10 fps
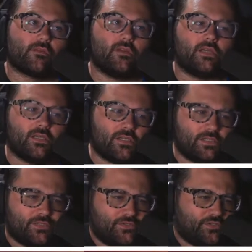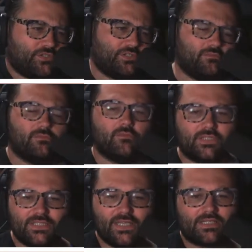And... what
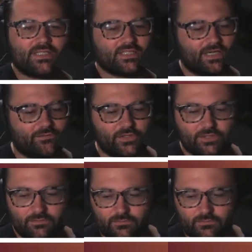did I discover?